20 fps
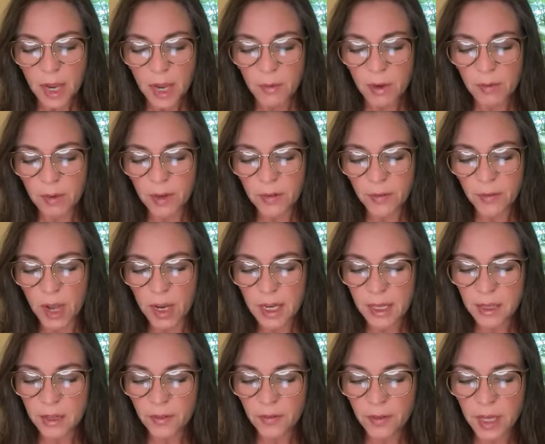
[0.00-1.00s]
We would fuck
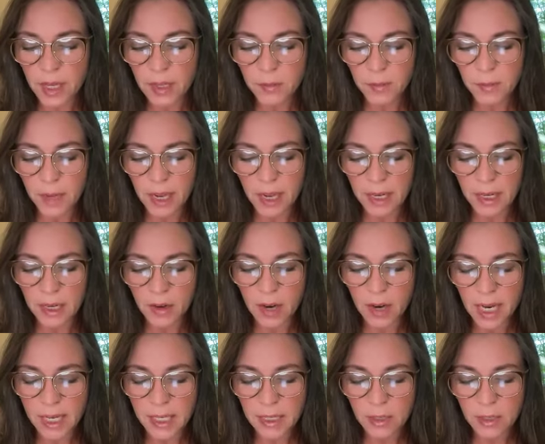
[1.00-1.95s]
in the field behind our high